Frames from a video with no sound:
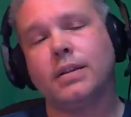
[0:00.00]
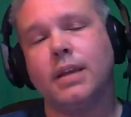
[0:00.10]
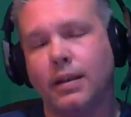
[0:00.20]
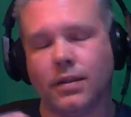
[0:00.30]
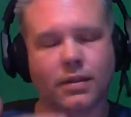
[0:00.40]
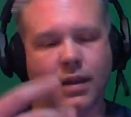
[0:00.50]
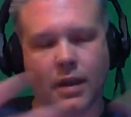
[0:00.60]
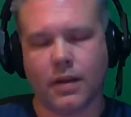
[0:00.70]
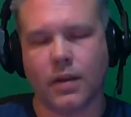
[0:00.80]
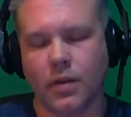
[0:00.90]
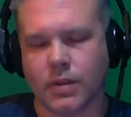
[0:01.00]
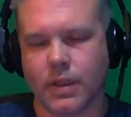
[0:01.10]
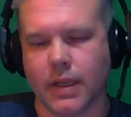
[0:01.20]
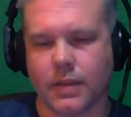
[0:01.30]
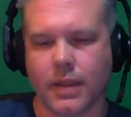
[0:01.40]
say, and just kind of closing
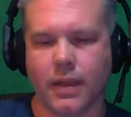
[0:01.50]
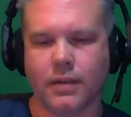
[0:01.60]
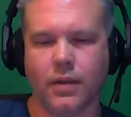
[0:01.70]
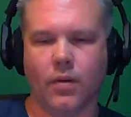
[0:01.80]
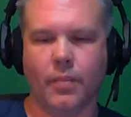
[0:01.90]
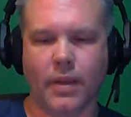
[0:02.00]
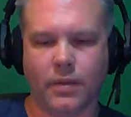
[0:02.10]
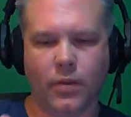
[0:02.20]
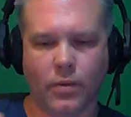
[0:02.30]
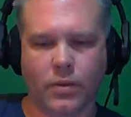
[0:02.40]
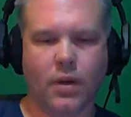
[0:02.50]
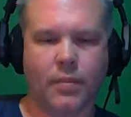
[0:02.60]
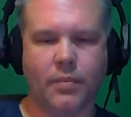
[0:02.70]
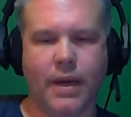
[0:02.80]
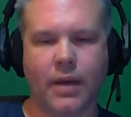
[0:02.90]
that you know, about, you were talking
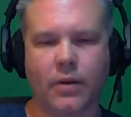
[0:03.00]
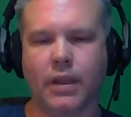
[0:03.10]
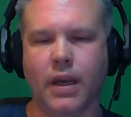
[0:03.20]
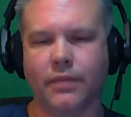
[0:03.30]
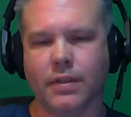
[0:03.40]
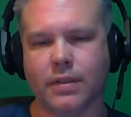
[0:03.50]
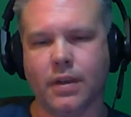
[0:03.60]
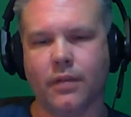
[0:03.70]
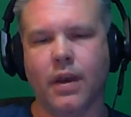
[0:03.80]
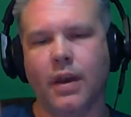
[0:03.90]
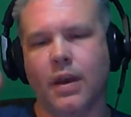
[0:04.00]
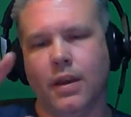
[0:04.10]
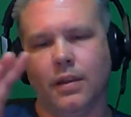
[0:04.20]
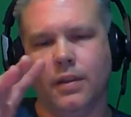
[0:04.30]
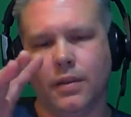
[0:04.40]
about the battery life and stuff.
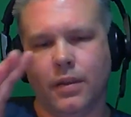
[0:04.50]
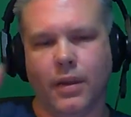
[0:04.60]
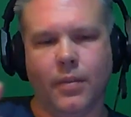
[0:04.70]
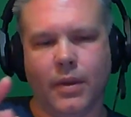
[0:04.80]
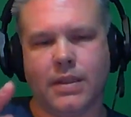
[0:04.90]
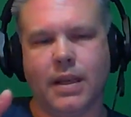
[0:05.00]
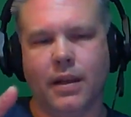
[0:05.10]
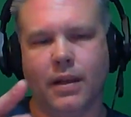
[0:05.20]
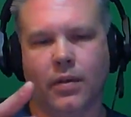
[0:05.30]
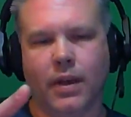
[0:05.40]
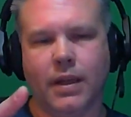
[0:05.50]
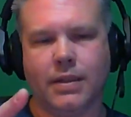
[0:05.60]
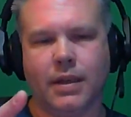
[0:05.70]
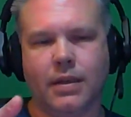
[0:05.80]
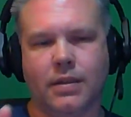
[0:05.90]
The thing about the standalone
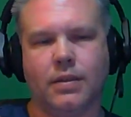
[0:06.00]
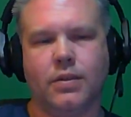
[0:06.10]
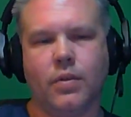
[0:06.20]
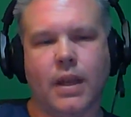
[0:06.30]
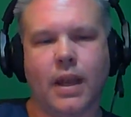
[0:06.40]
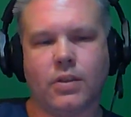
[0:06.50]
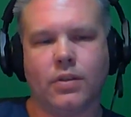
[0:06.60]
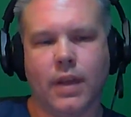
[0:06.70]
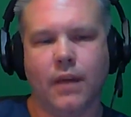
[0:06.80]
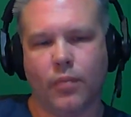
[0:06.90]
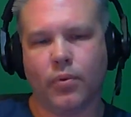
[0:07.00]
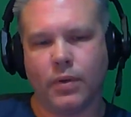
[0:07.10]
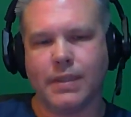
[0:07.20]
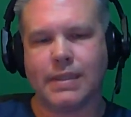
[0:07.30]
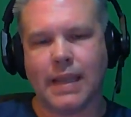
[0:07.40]
headset is you could actually have a
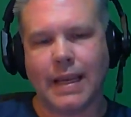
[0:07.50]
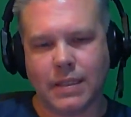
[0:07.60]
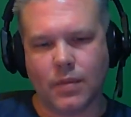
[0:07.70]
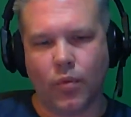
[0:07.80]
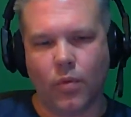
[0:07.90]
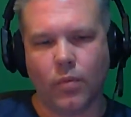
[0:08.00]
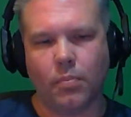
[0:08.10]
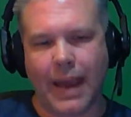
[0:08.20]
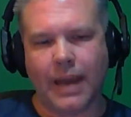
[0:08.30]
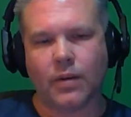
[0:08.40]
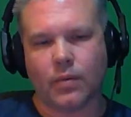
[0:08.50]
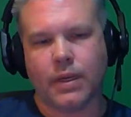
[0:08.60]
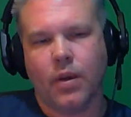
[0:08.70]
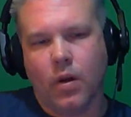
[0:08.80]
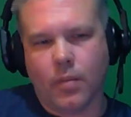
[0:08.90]
pretty sizable
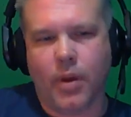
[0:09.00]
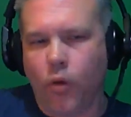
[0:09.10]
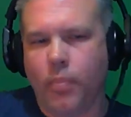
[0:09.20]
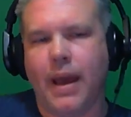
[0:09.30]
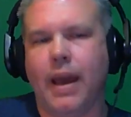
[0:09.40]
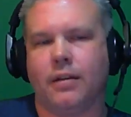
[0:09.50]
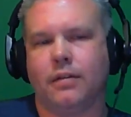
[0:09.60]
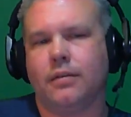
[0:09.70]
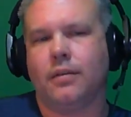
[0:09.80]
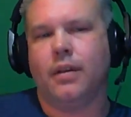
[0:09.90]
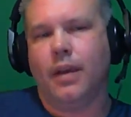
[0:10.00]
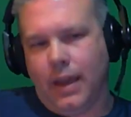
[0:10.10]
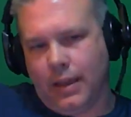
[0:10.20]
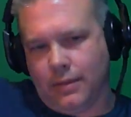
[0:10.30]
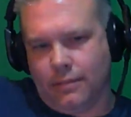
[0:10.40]
battery on a belt pack,
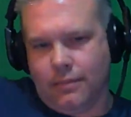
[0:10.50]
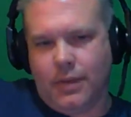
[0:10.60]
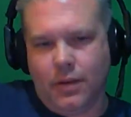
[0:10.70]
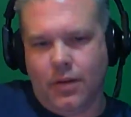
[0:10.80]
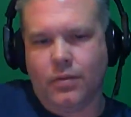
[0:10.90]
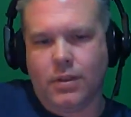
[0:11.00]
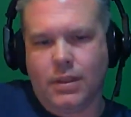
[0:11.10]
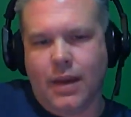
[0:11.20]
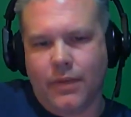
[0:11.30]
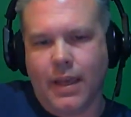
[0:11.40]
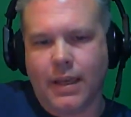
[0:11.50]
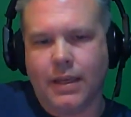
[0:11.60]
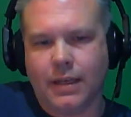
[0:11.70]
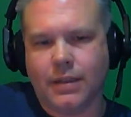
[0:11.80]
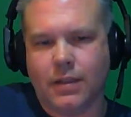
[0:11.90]
and you know, just have that
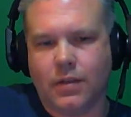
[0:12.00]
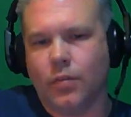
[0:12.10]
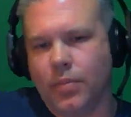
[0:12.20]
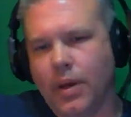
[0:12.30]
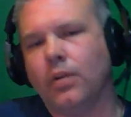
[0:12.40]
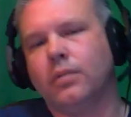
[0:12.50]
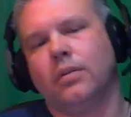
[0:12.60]
connected to your belt.